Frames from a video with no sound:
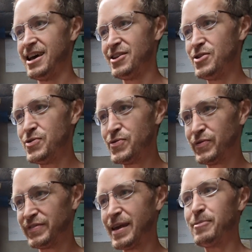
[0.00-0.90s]

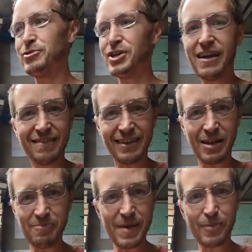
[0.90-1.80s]
Knew Samuel Johnson
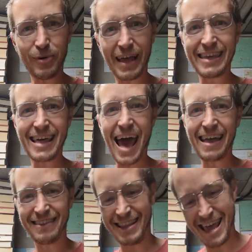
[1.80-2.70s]
and people like
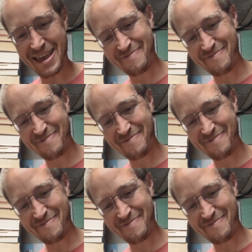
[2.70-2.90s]
that. Like,